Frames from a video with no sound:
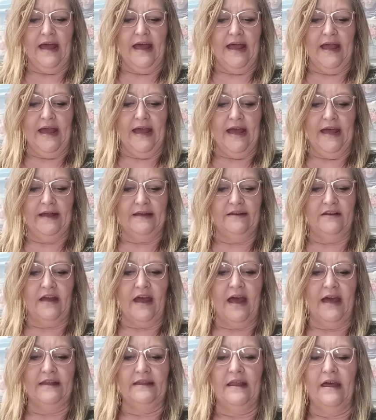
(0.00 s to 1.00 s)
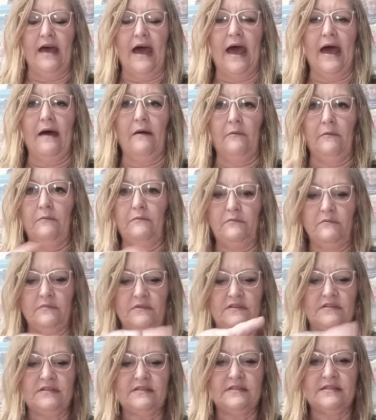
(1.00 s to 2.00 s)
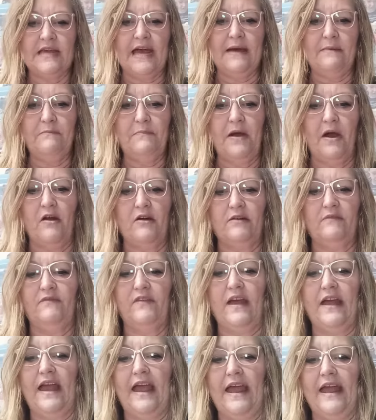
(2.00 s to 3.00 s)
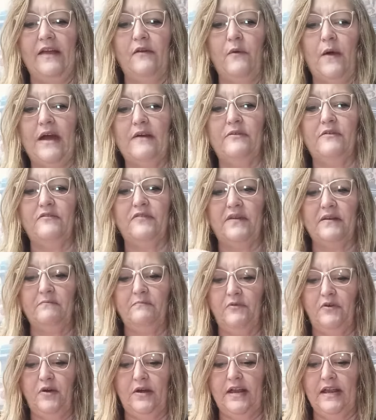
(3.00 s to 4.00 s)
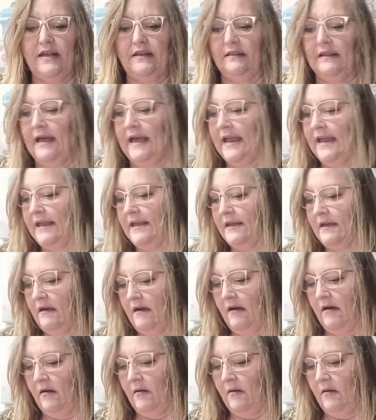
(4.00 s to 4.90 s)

and on the top part of the egg, rather than putting like